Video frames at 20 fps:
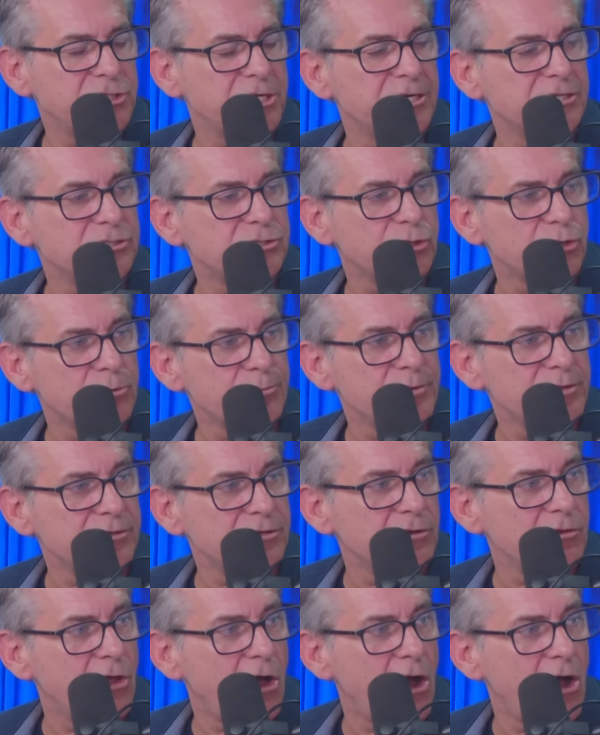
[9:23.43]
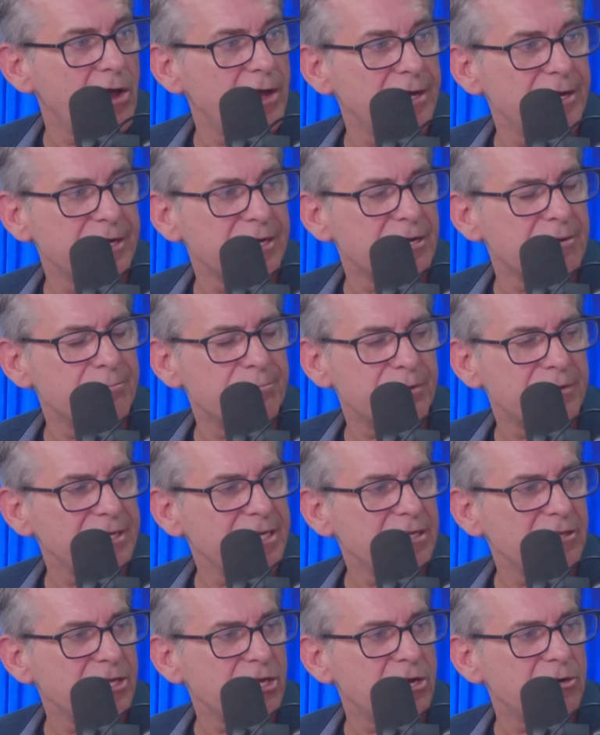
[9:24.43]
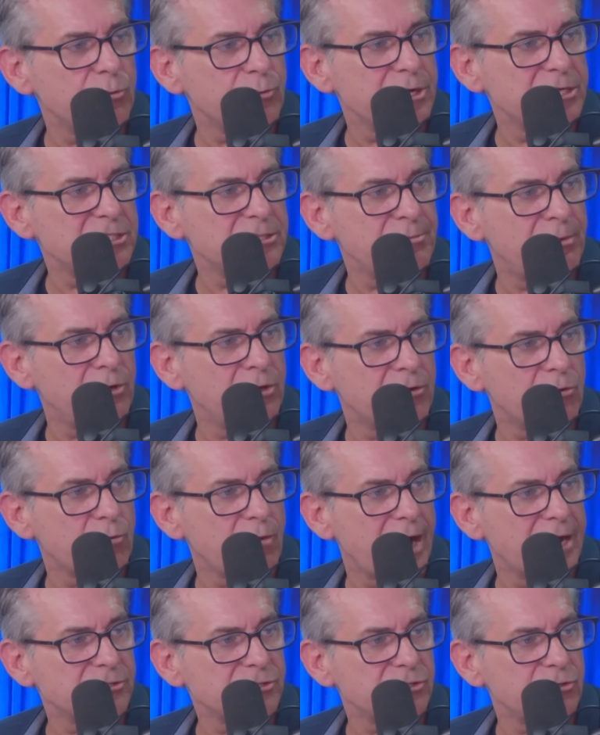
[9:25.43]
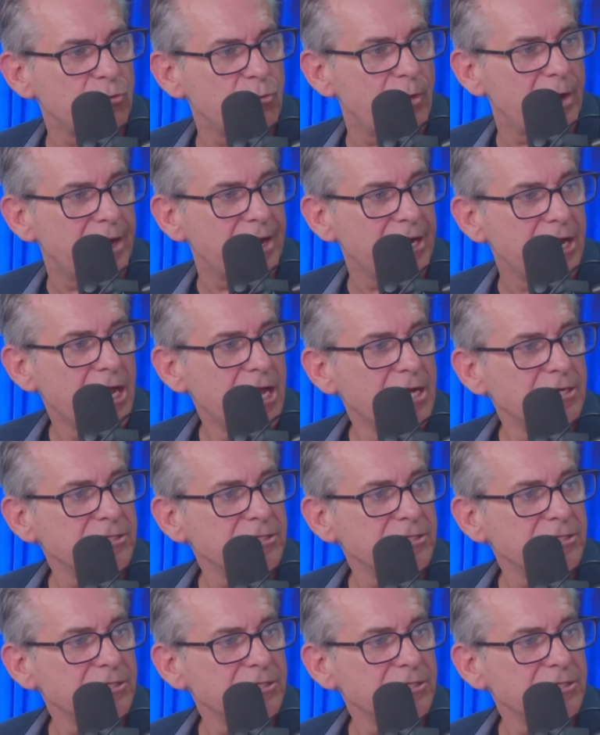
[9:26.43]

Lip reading: and interpret the law in a completely unreasonable and irrational way